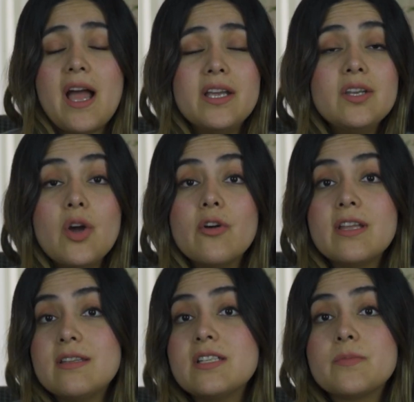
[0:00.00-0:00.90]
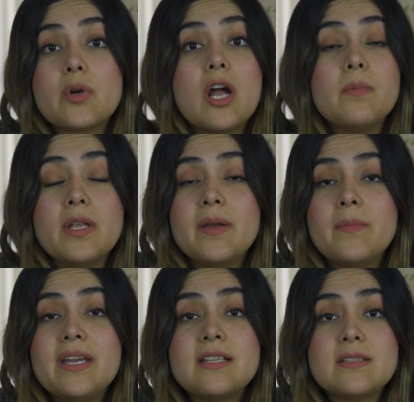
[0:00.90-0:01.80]
I know that this
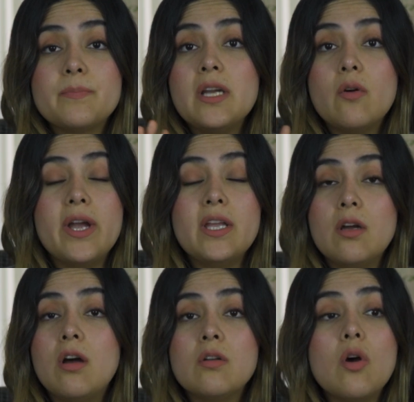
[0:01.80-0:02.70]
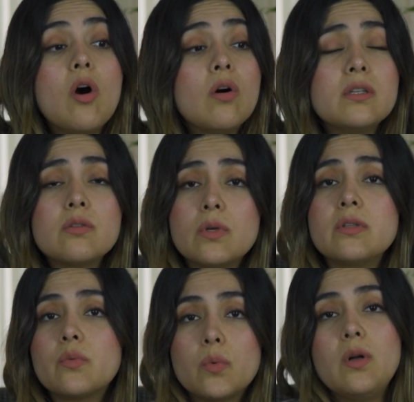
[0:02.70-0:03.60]
problem, it's been going on all
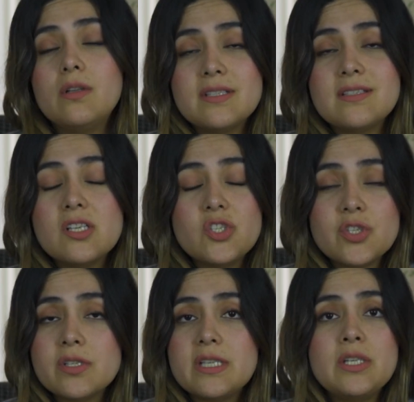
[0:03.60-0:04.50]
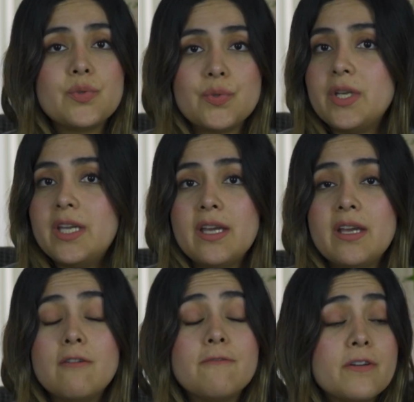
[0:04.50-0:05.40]
around the world. It's not just in
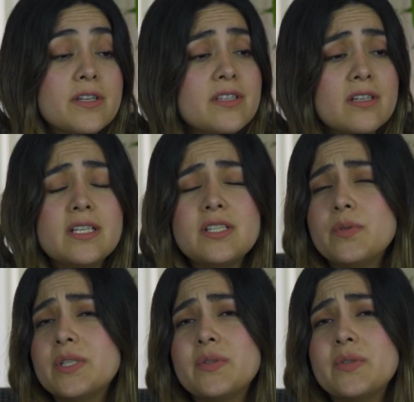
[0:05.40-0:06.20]
Turkey. Unfortunately, due